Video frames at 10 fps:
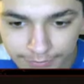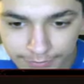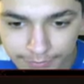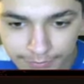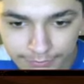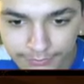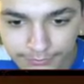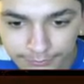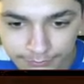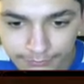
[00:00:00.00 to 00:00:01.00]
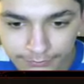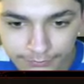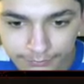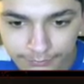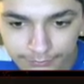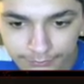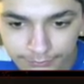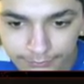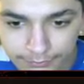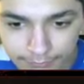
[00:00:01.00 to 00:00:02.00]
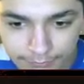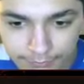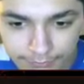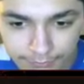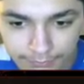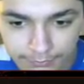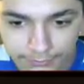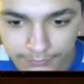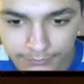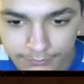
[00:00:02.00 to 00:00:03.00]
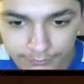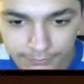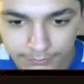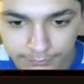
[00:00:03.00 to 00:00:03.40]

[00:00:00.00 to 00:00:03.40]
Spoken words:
(no one is talking)